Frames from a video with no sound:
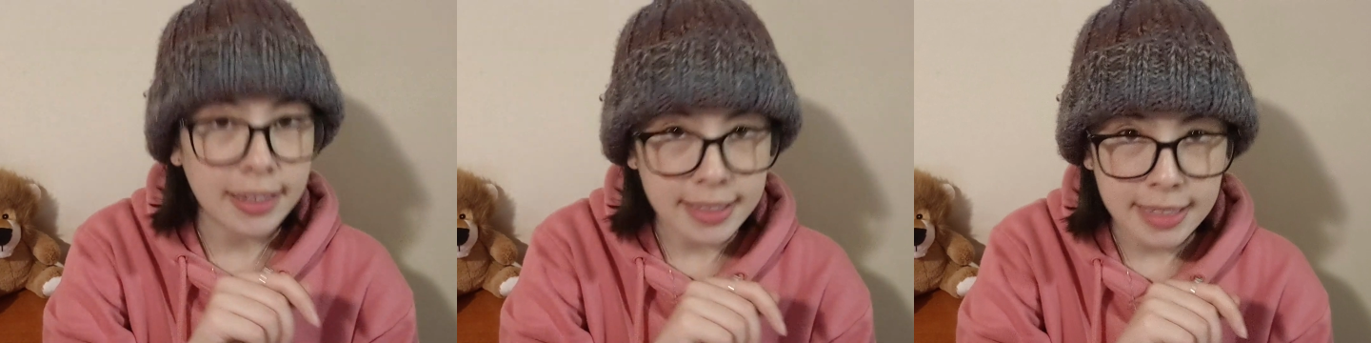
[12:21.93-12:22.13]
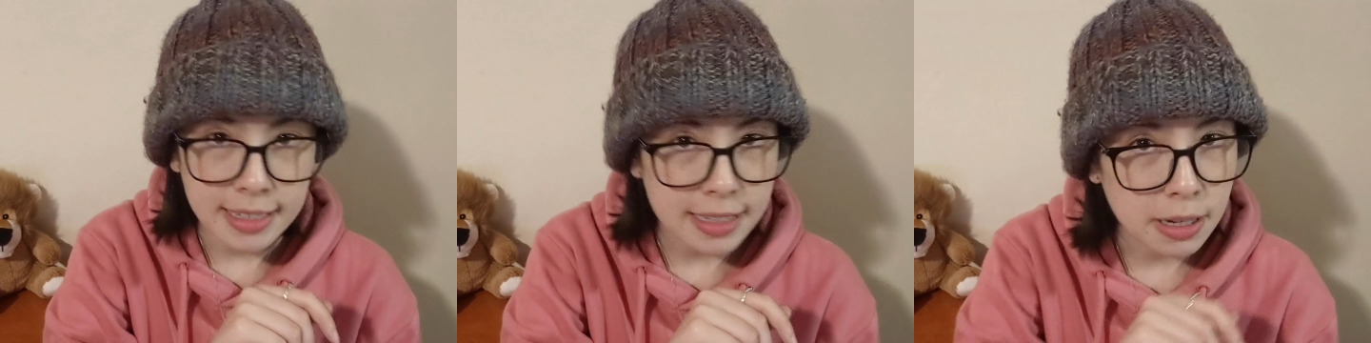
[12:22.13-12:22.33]

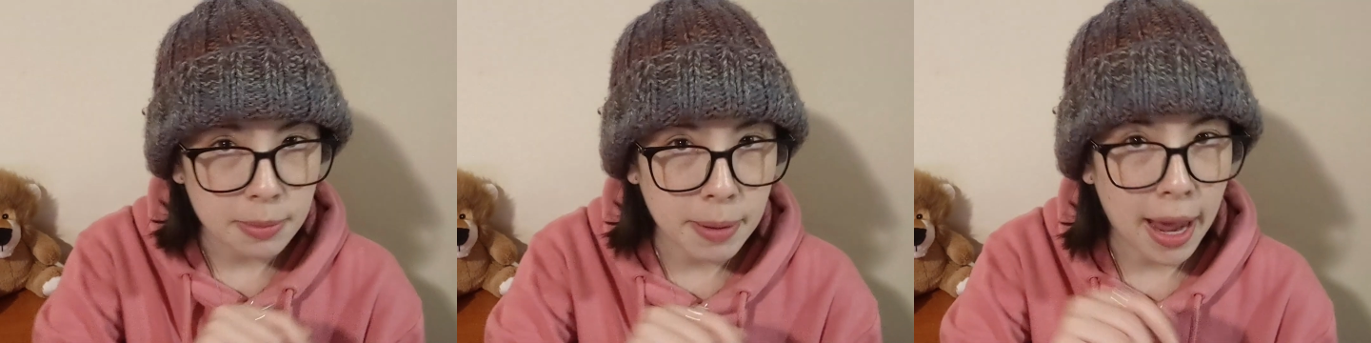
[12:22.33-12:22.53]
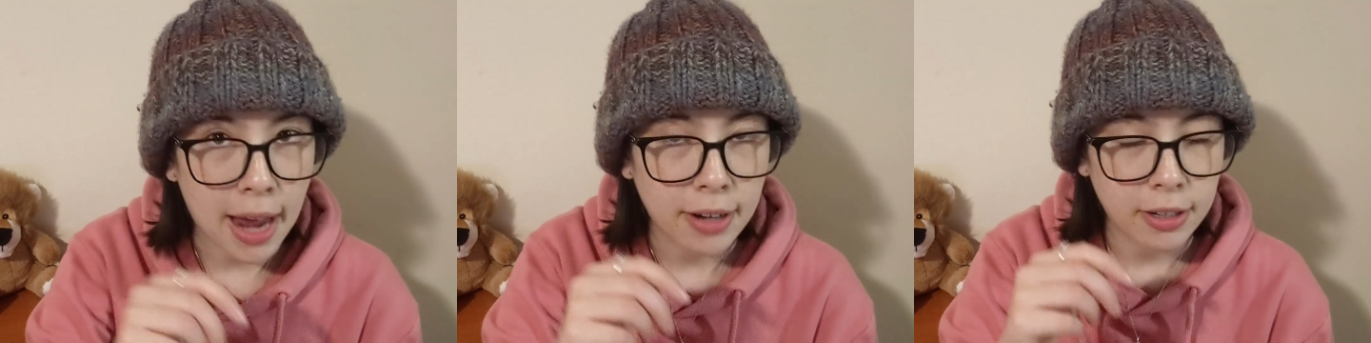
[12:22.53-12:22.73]
detailed
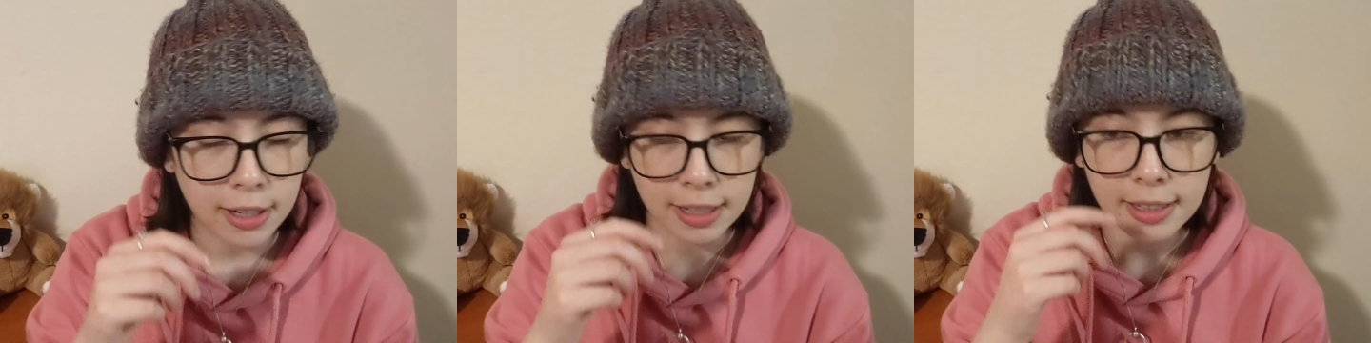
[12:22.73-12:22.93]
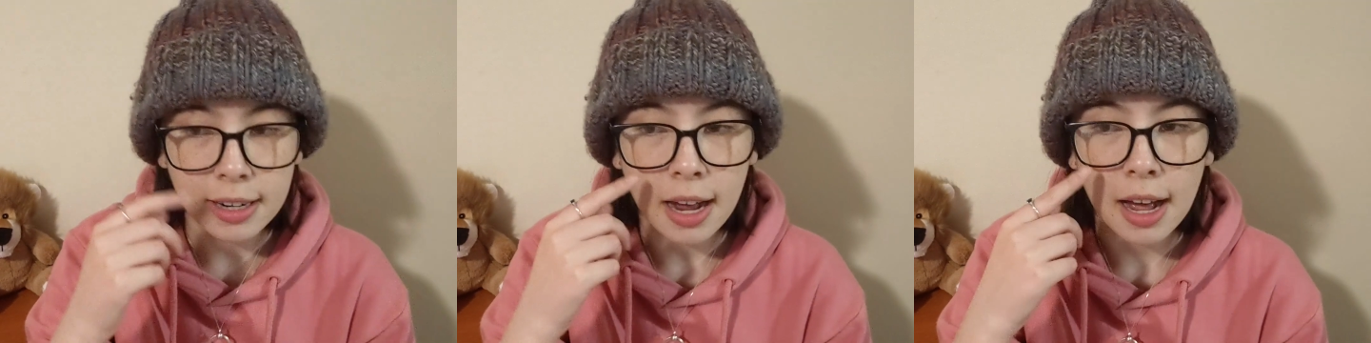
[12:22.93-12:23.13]

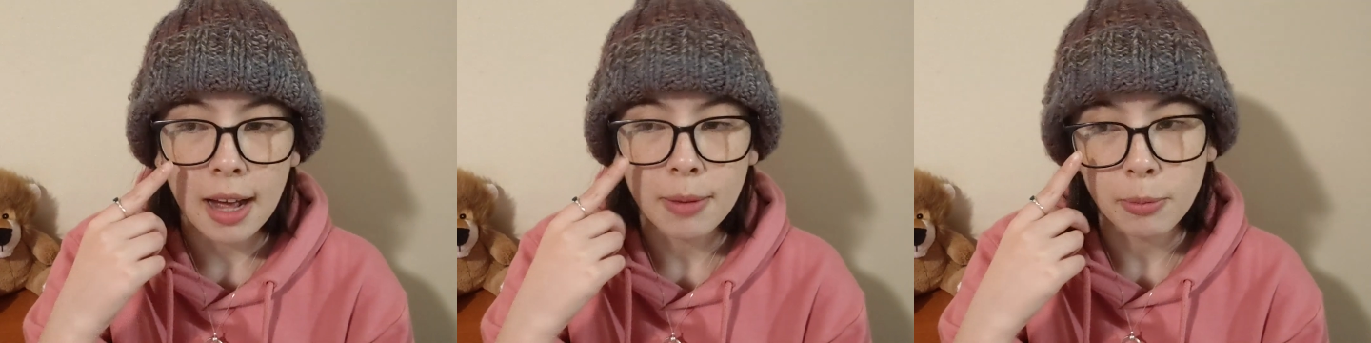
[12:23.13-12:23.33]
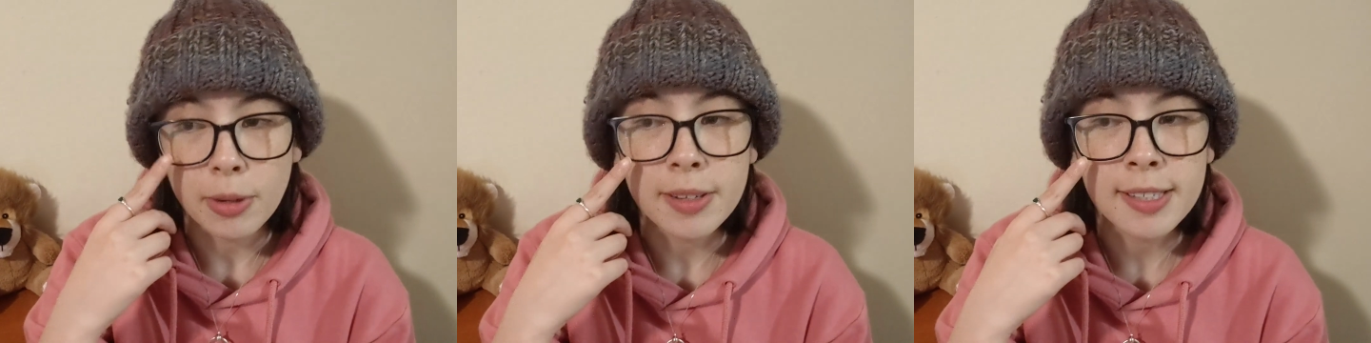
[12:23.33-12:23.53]
pattern
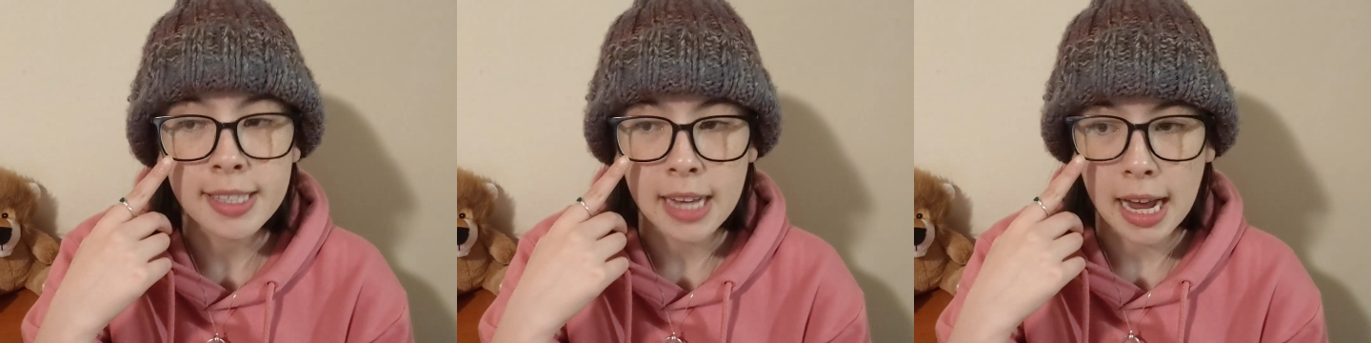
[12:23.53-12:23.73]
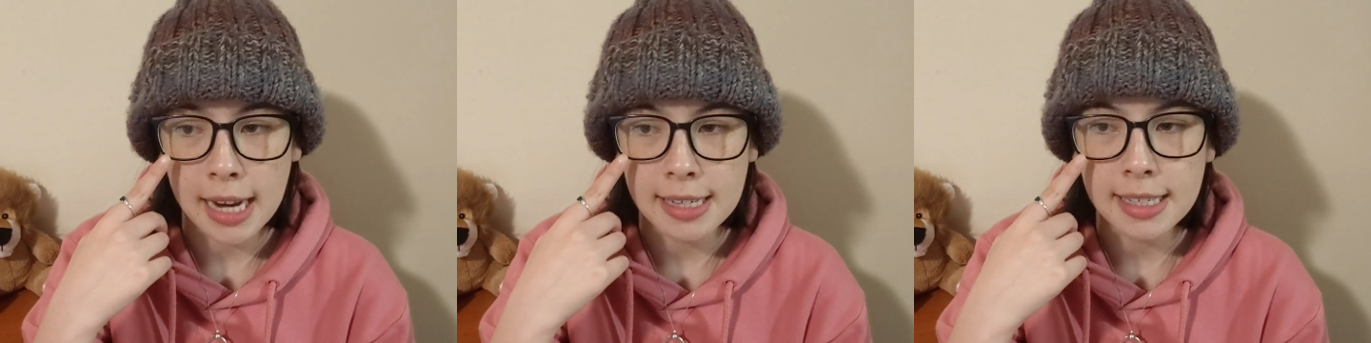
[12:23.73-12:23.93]
with
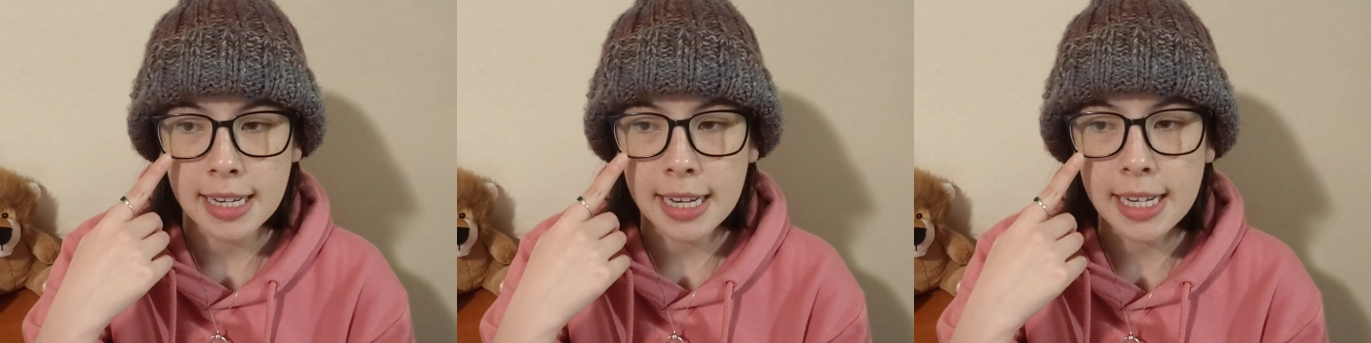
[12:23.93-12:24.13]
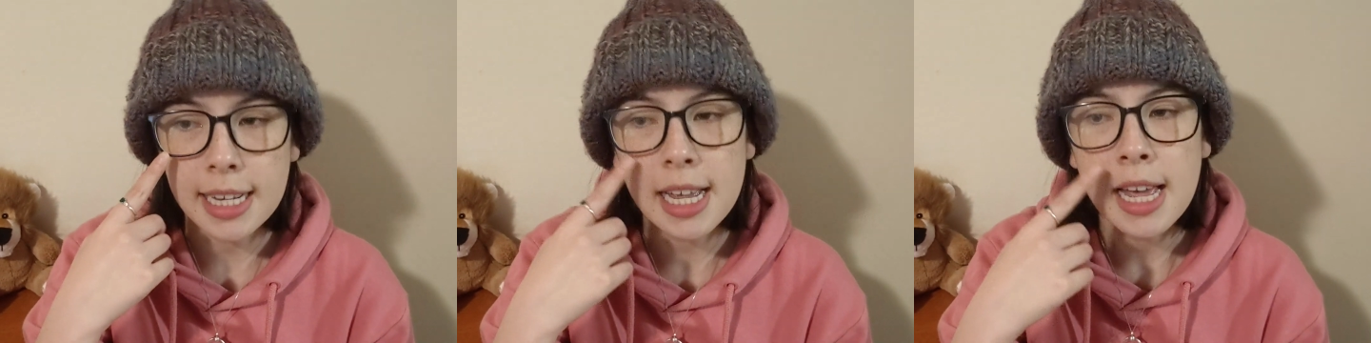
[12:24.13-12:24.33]

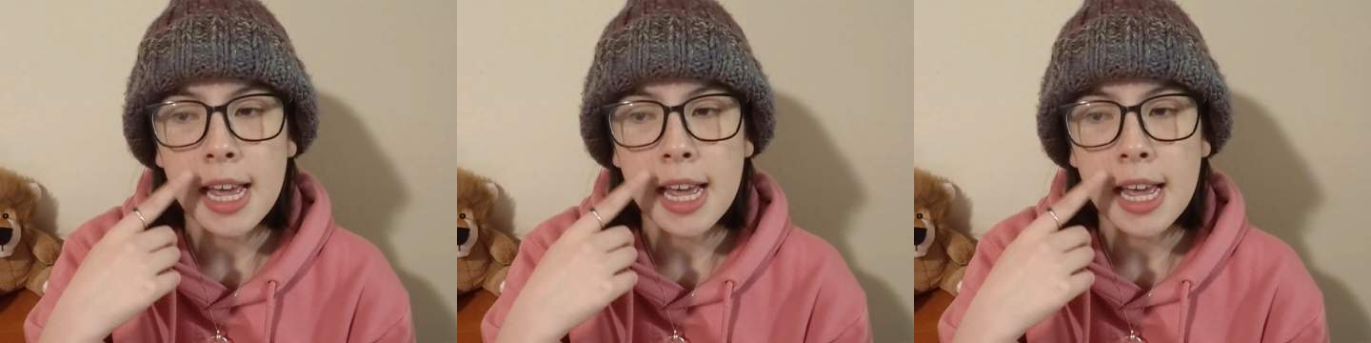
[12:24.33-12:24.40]
sizing,